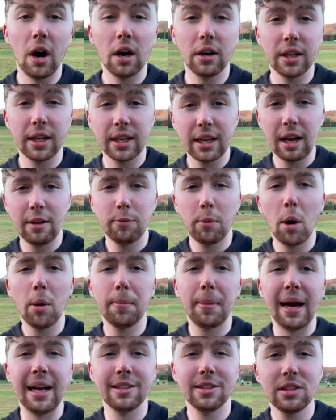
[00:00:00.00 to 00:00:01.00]
Like, I've bought
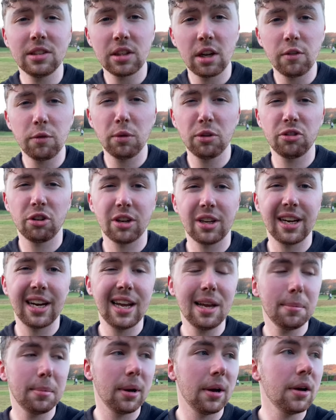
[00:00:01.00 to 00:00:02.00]
bands and stuff, which are great,
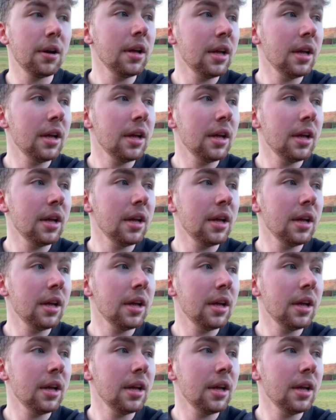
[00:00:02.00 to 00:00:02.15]
but